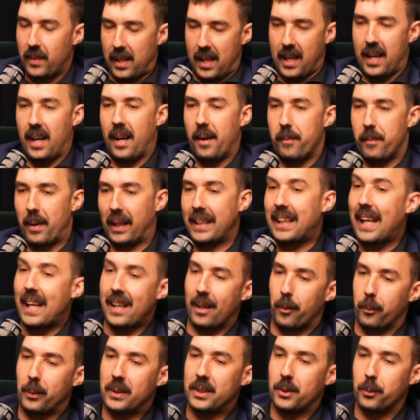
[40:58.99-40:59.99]
um, again,
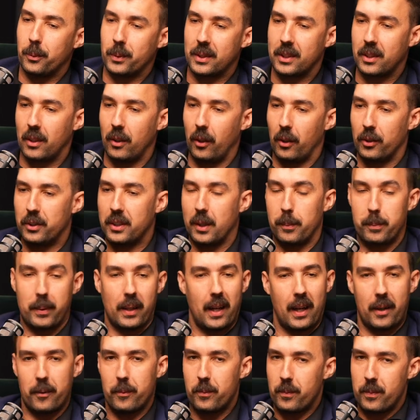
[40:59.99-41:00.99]
I wish it was closer,
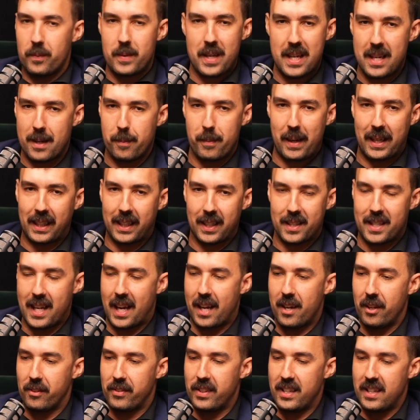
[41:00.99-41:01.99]
but I need to make a
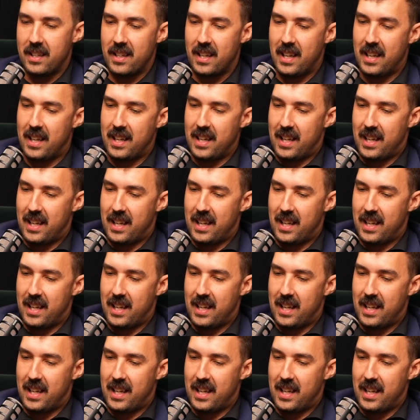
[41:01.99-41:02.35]
day of it.